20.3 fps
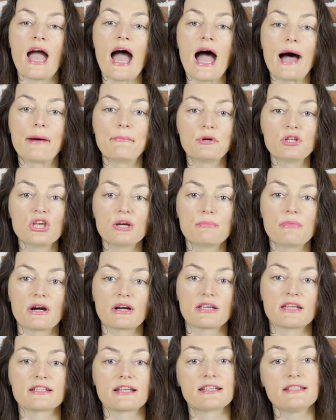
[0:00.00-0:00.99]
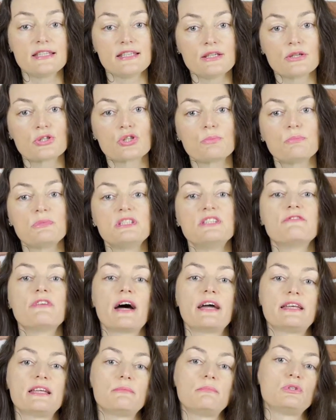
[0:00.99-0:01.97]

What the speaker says: Ammonia market continues to be divided